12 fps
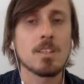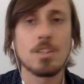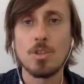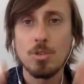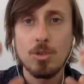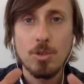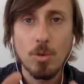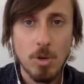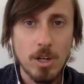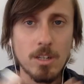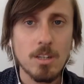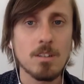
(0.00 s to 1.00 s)
You do the
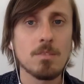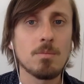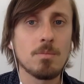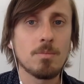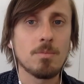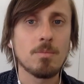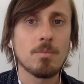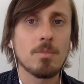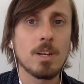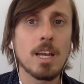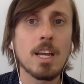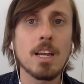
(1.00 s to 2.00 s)
work
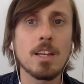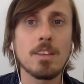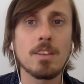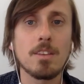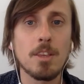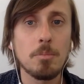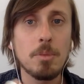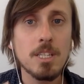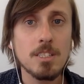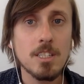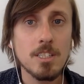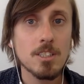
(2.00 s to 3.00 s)
and the
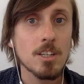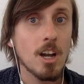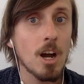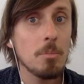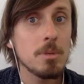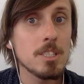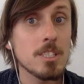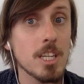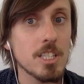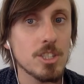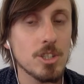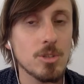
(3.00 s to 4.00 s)
business
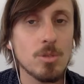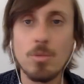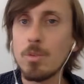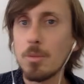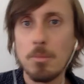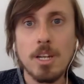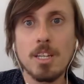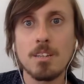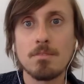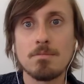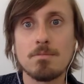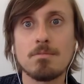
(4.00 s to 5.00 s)
compensates you with money.
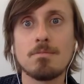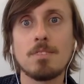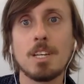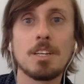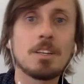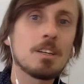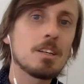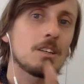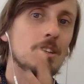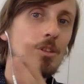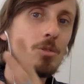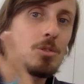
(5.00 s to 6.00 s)

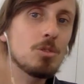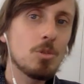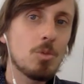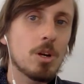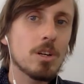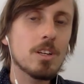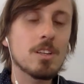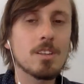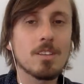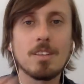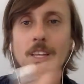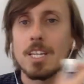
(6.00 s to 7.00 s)
You do the work,
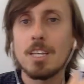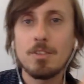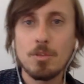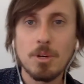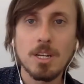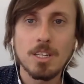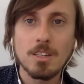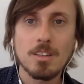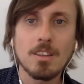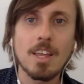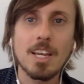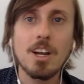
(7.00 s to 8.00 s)
they give you money.
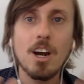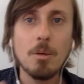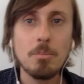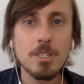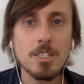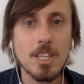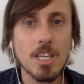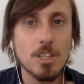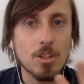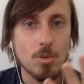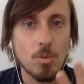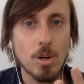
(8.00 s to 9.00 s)
They compensate
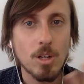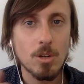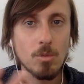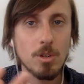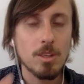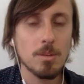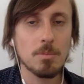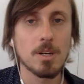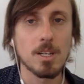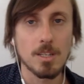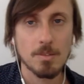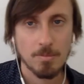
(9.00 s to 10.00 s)
your work with the
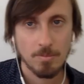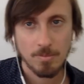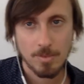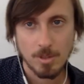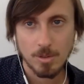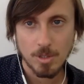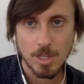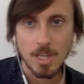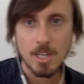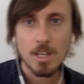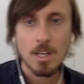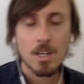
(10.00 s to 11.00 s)
money. Okay?